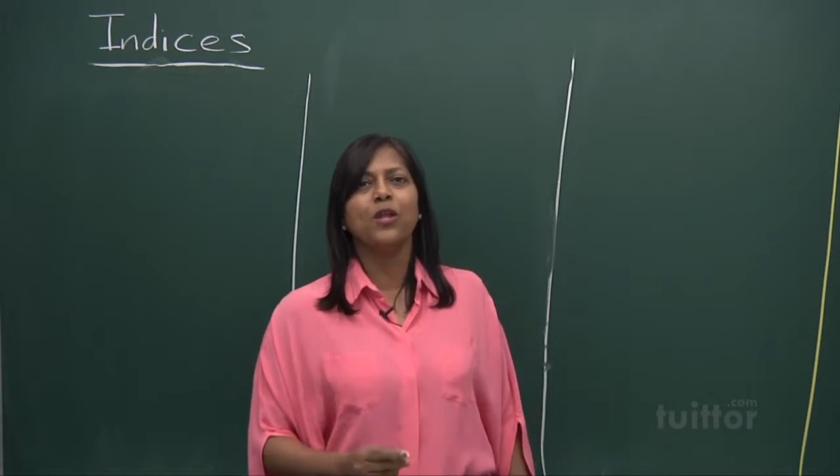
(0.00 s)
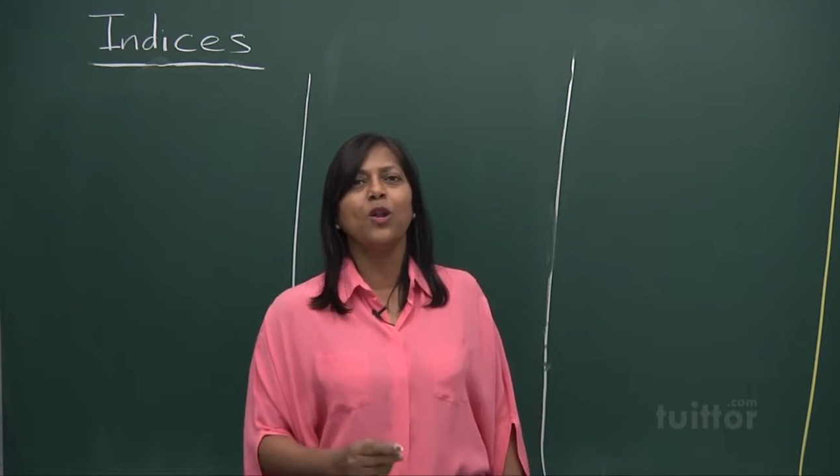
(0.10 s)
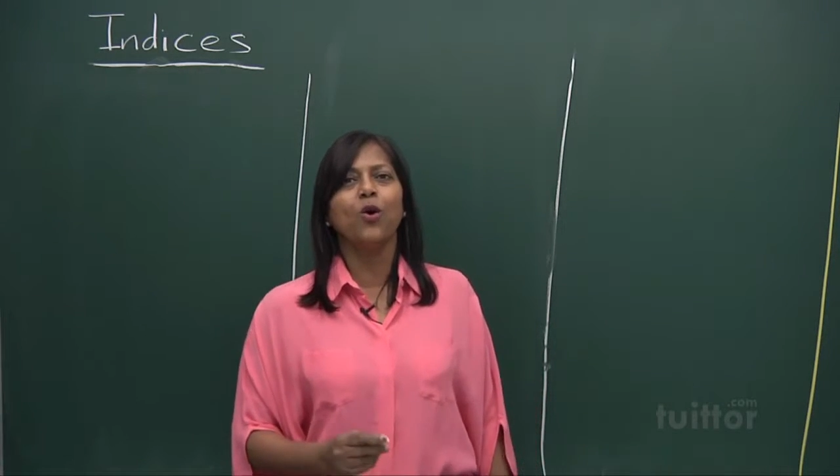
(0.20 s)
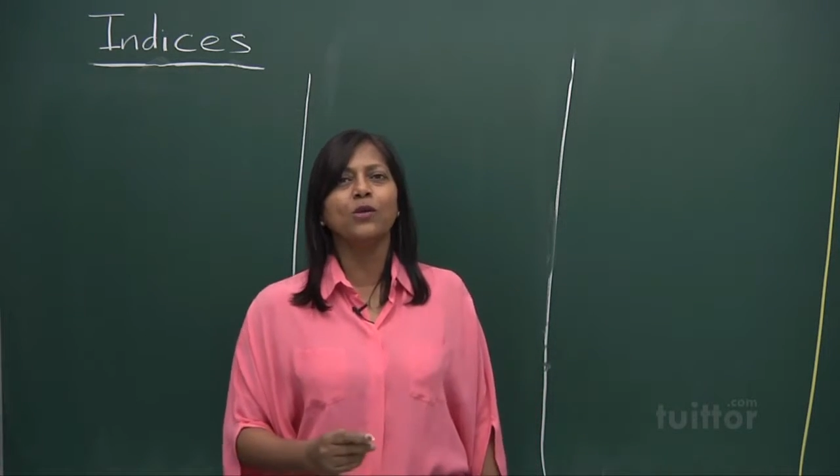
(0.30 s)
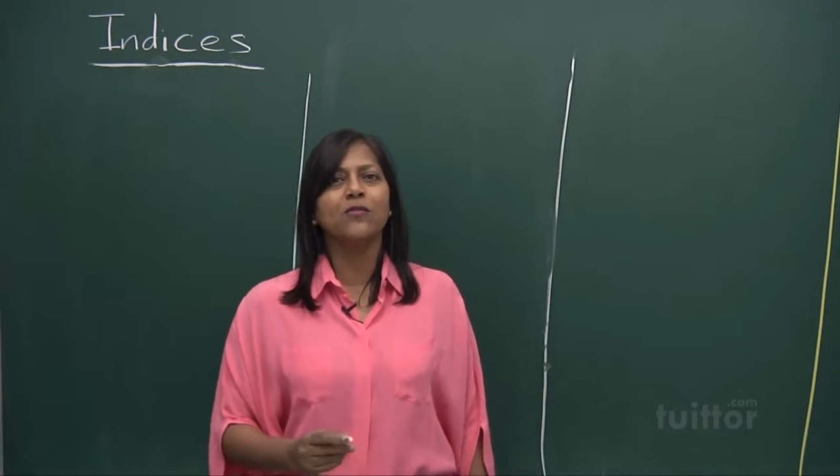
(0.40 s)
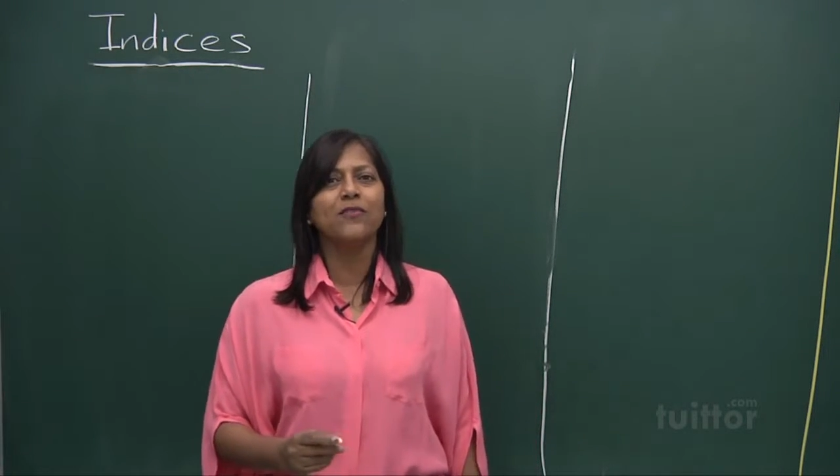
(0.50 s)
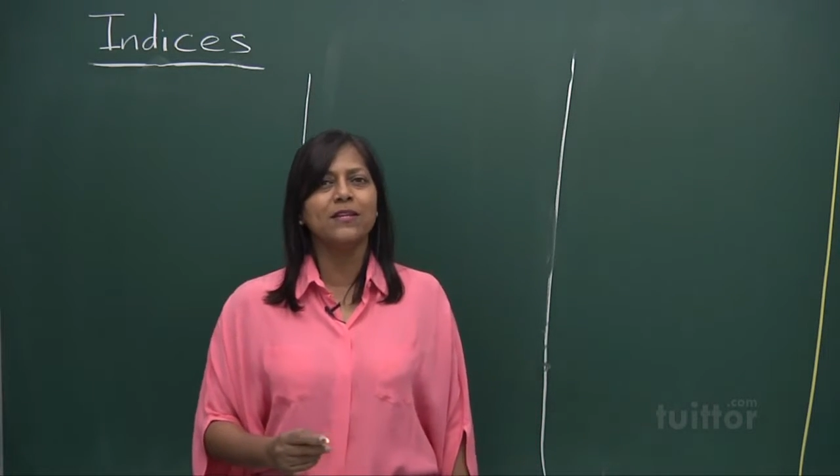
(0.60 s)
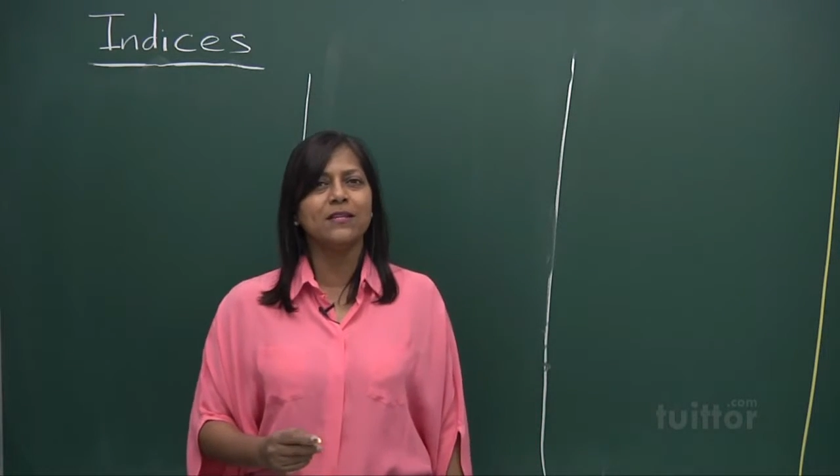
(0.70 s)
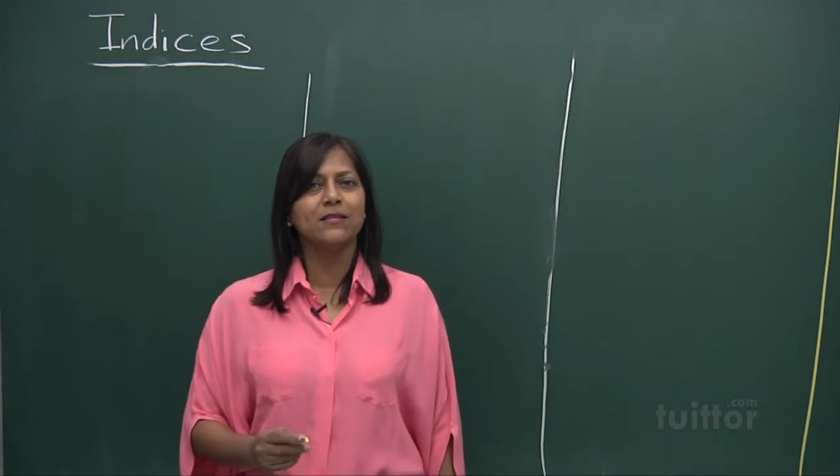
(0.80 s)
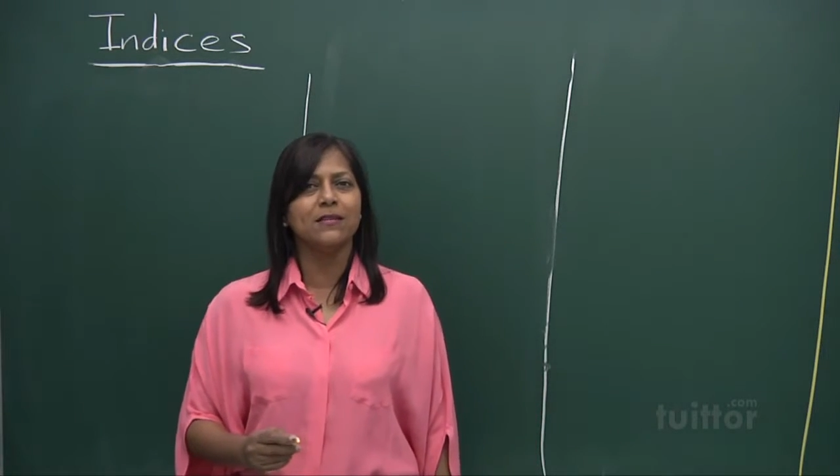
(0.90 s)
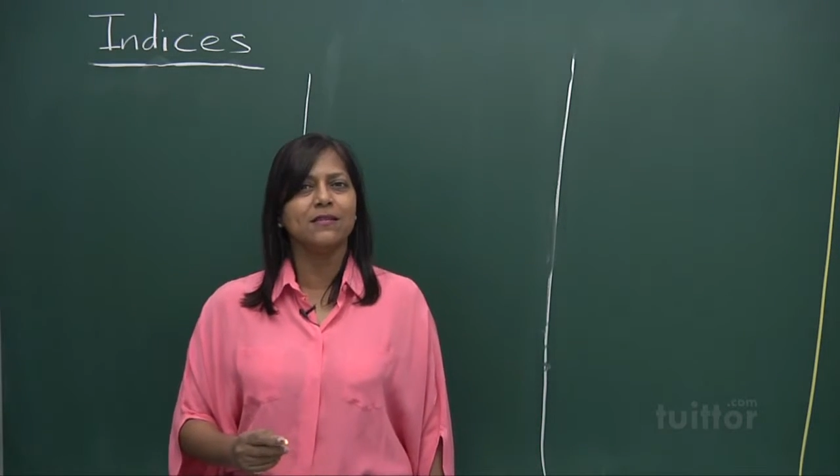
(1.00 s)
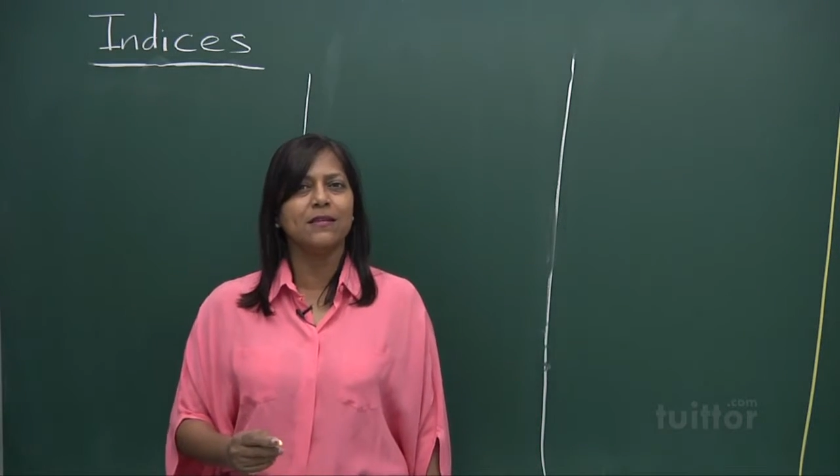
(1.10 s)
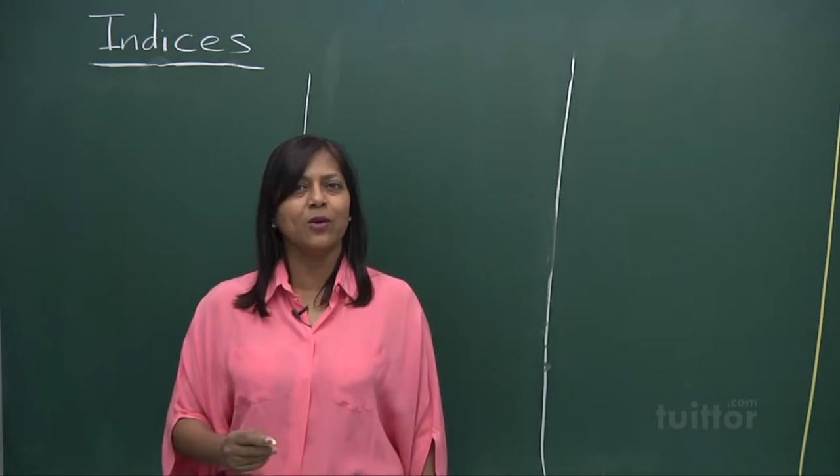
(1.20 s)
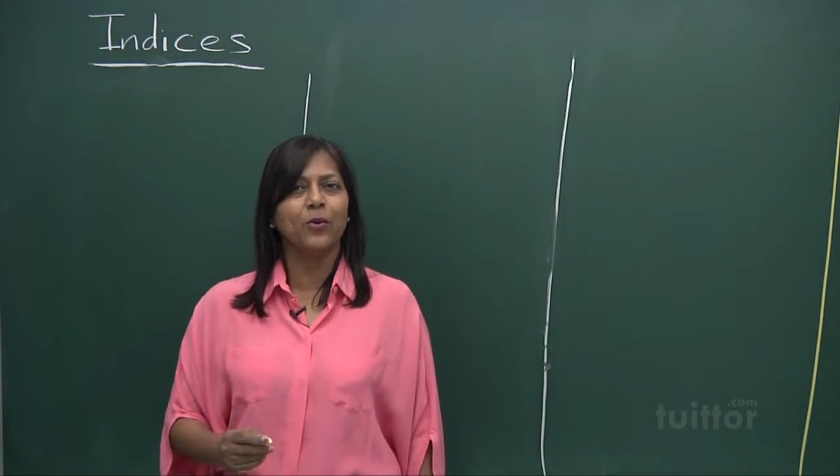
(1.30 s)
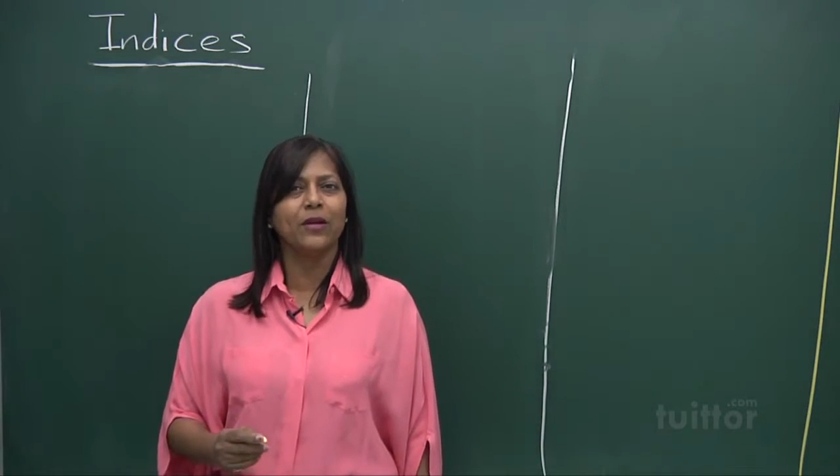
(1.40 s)
the laws of indices.
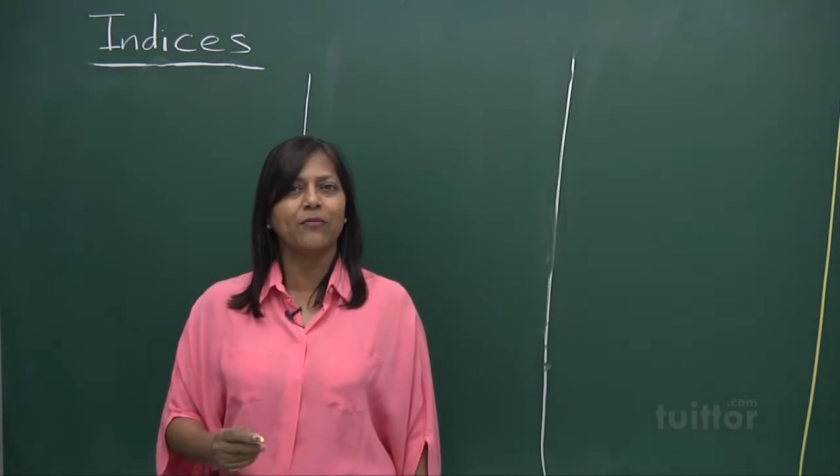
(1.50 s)
A quick